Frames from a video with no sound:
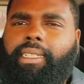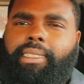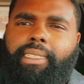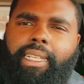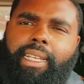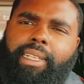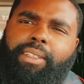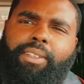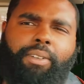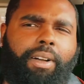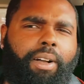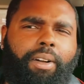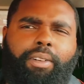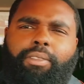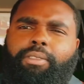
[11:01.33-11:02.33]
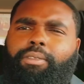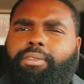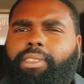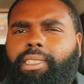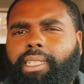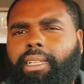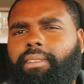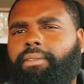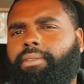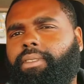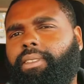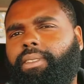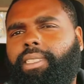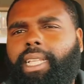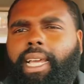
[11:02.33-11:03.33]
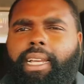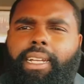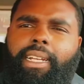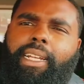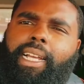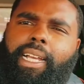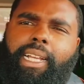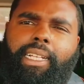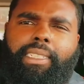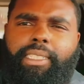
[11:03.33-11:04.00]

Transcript: saying, you old son of a da da da,